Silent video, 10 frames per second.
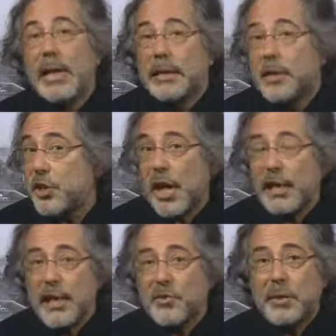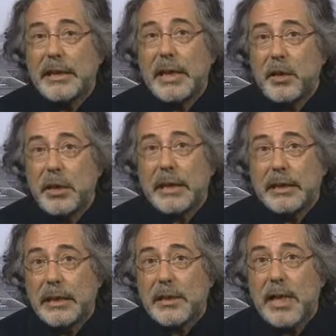The Chinese, when they look at
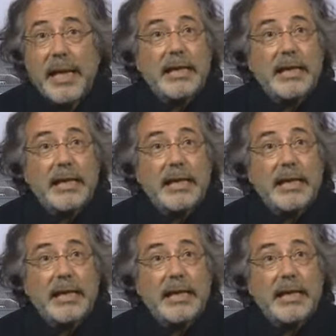this,